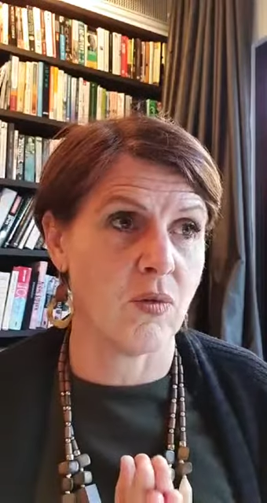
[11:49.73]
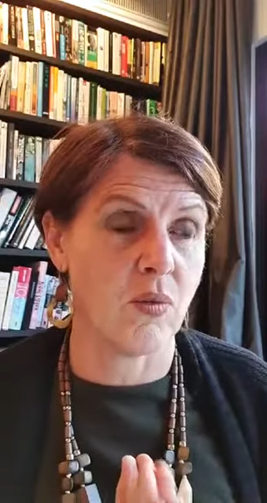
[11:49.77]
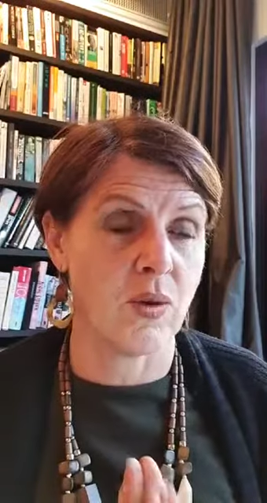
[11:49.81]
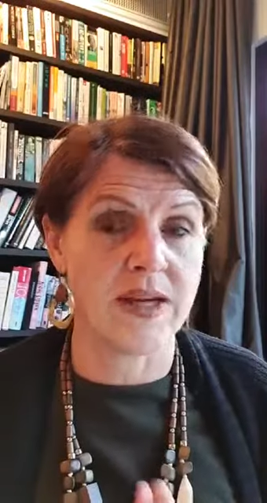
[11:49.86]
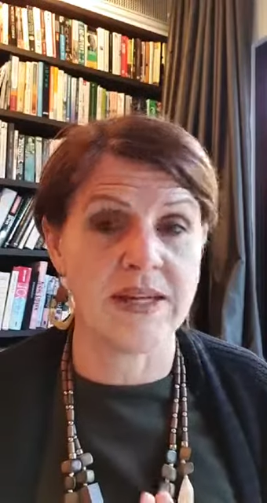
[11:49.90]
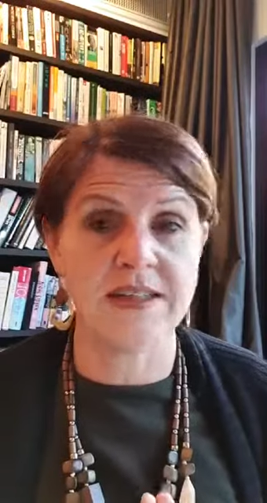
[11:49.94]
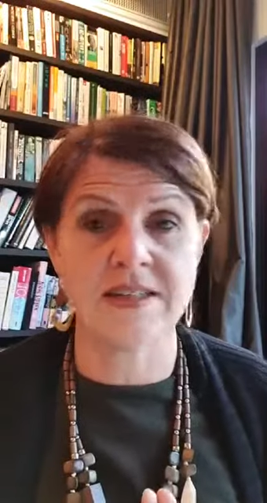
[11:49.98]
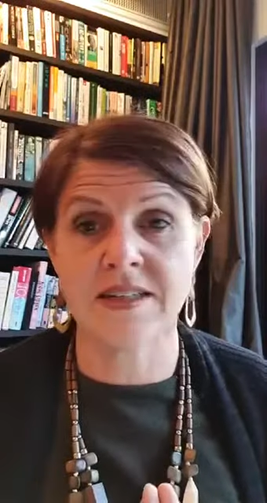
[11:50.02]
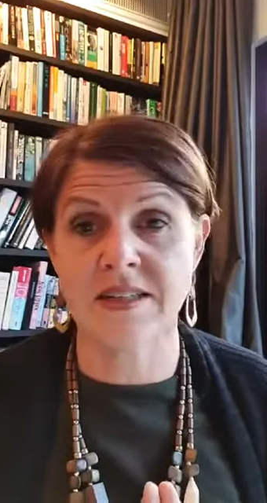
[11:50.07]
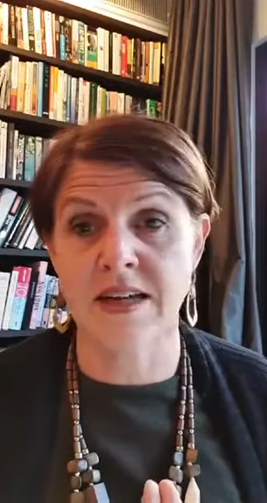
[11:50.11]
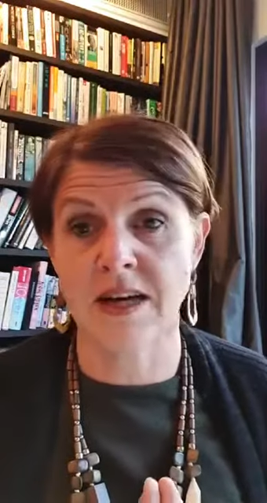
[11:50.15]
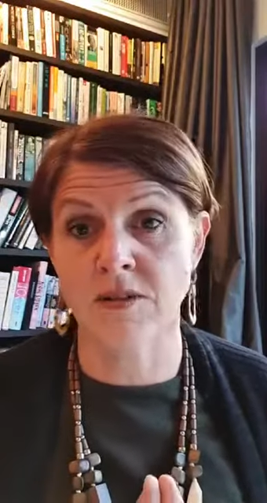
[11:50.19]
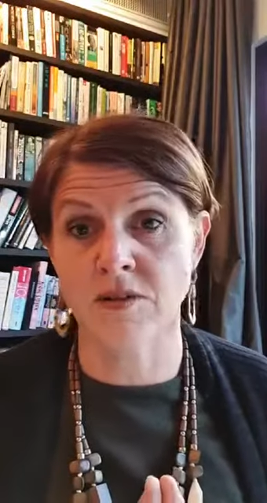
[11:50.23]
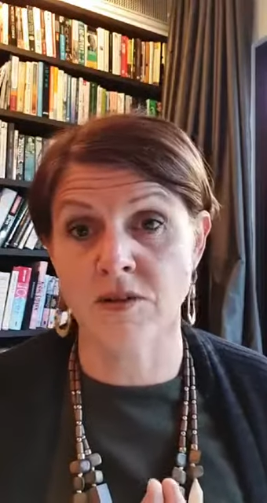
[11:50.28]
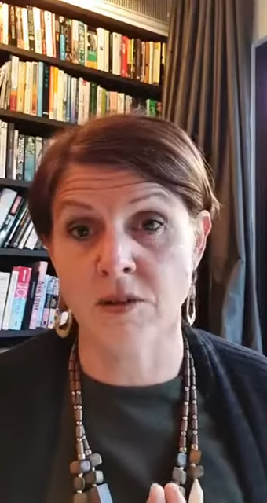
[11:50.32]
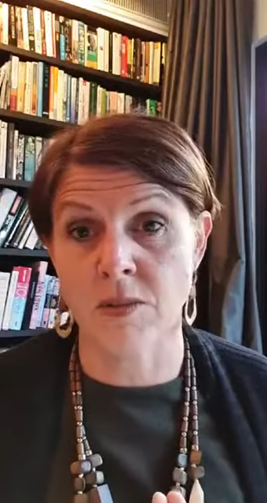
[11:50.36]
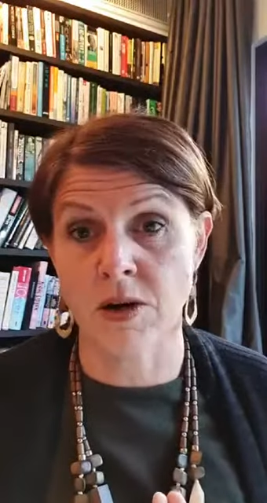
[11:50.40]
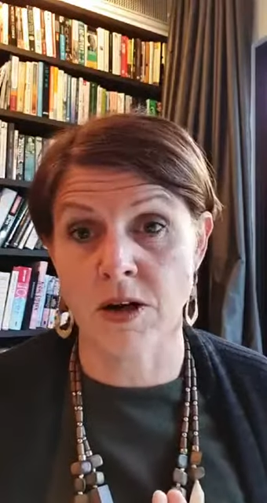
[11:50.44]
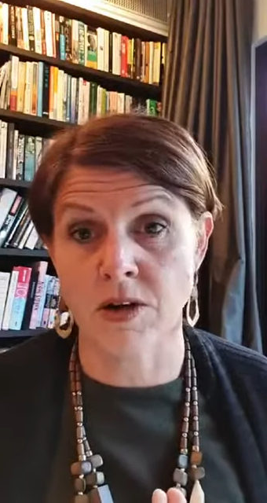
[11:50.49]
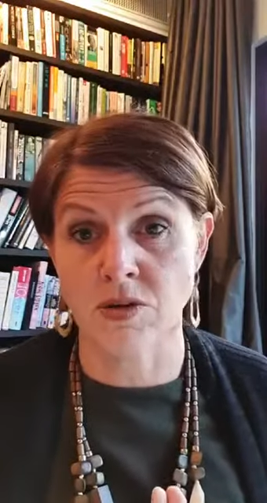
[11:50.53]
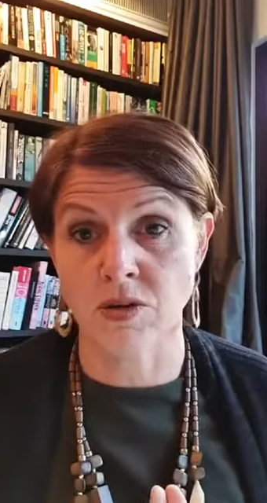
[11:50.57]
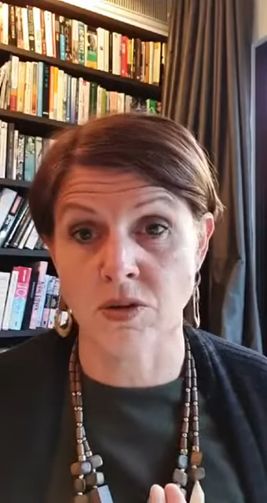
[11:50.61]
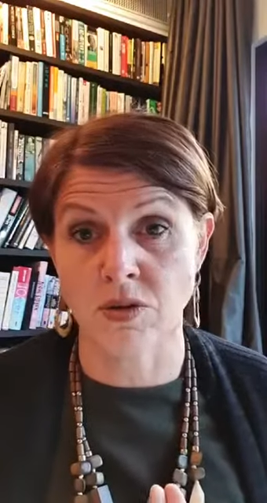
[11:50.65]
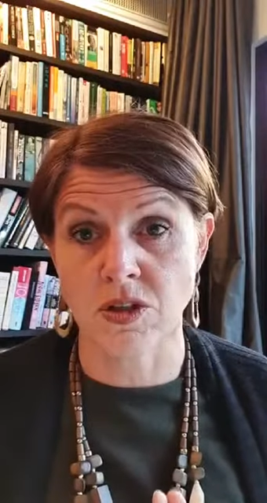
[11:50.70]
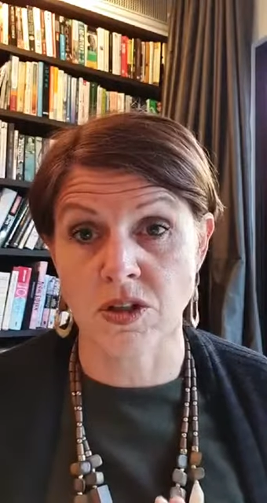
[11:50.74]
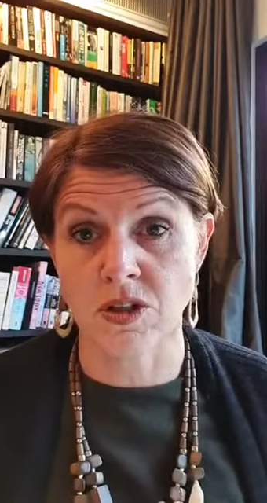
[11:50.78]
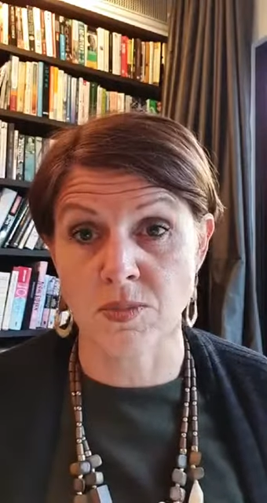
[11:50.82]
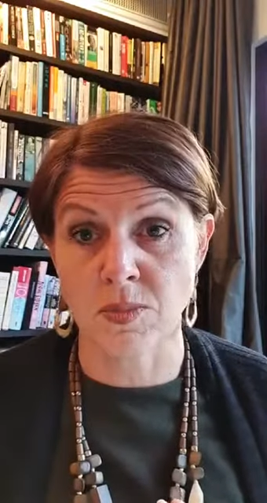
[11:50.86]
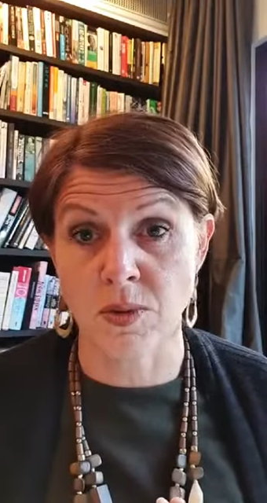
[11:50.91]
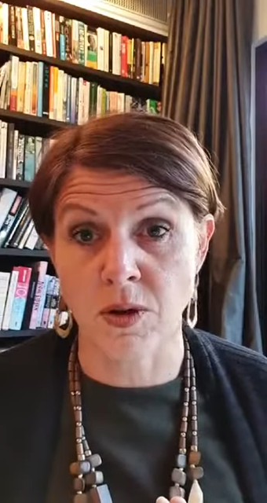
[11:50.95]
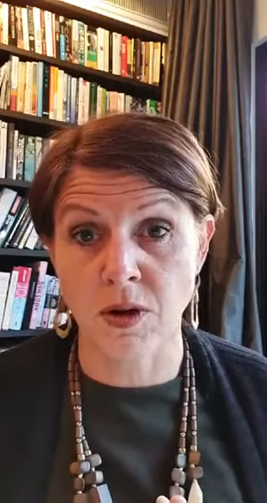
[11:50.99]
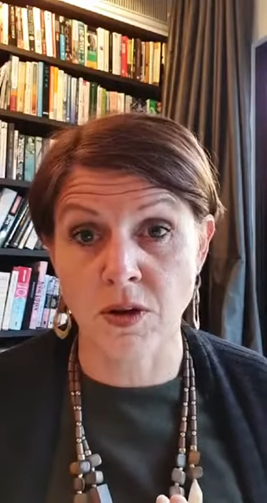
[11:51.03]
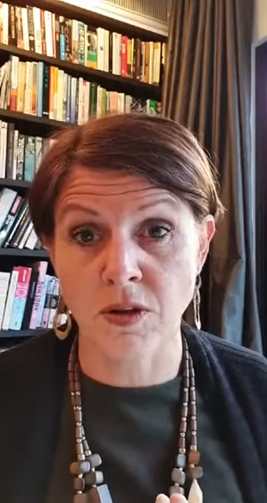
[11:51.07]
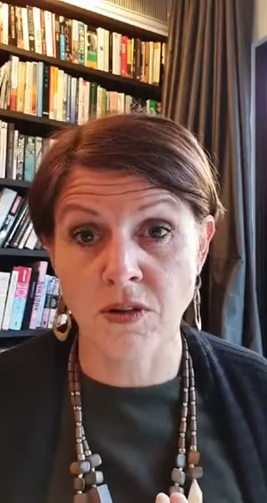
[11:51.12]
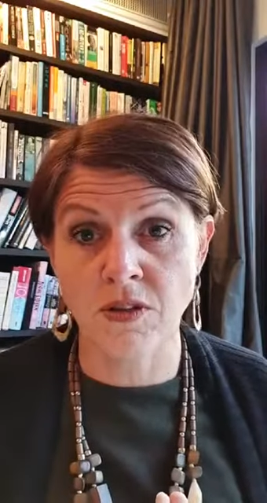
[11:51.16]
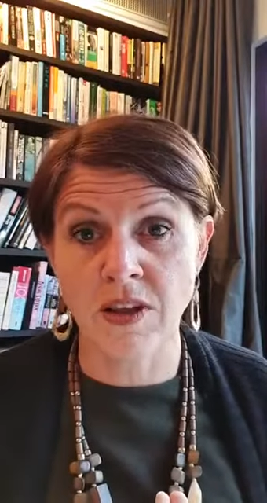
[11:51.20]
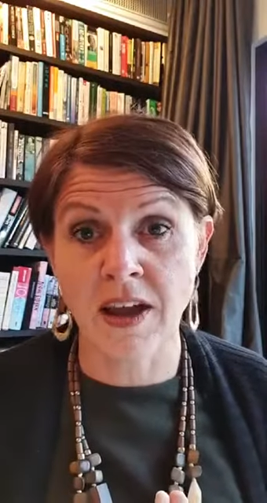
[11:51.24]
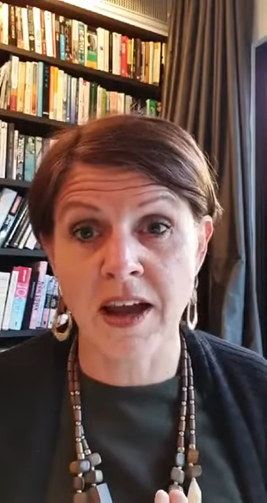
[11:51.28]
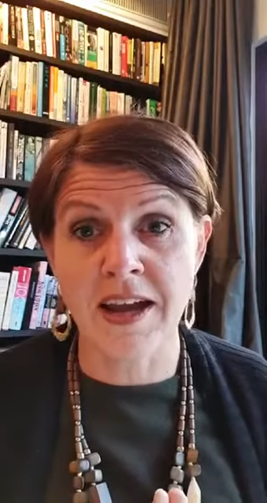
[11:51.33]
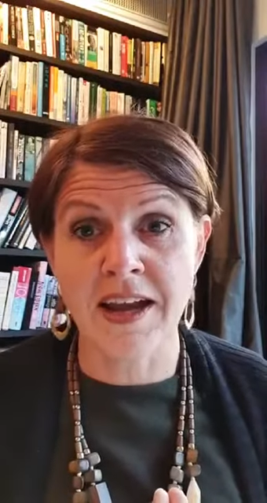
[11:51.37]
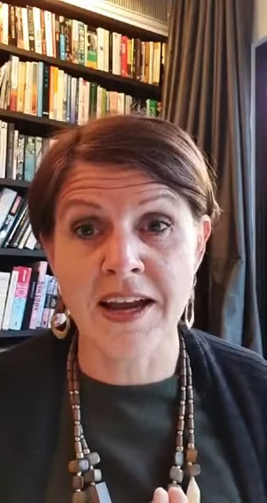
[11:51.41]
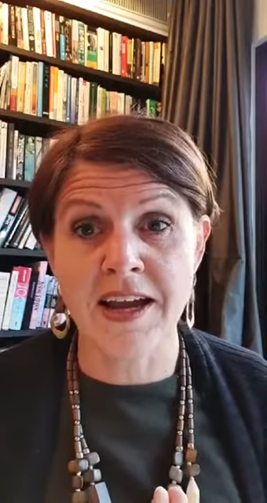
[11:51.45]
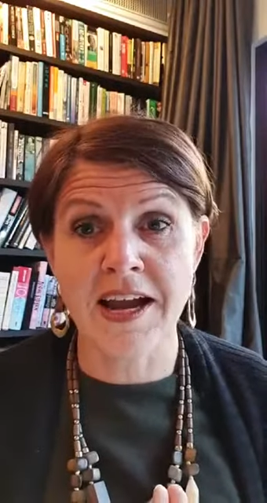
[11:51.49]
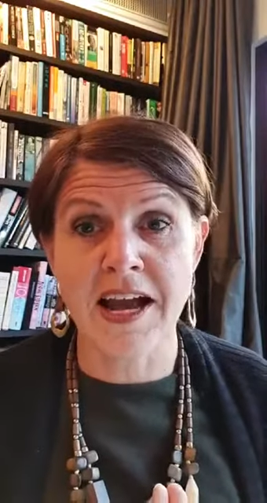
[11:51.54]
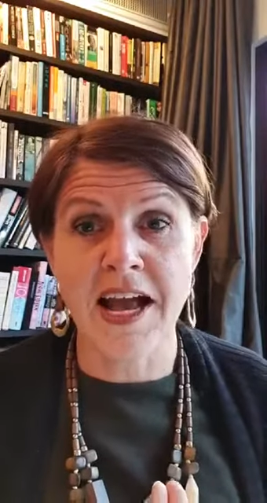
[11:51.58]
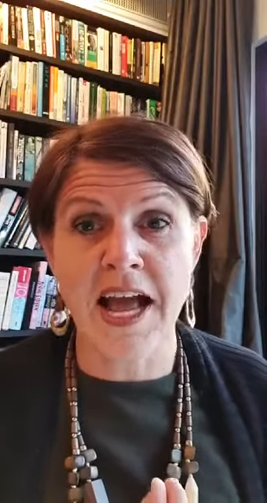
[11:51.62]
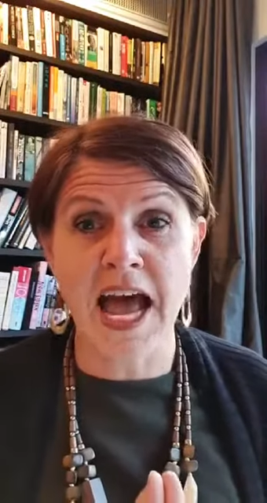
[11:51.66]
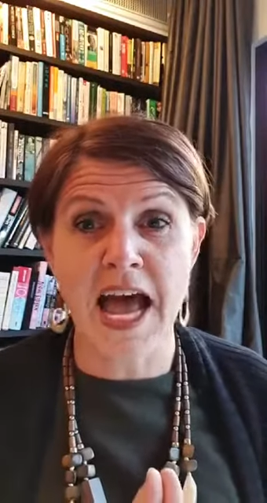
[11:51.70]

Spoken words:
Wednesday for my daughter's birthday,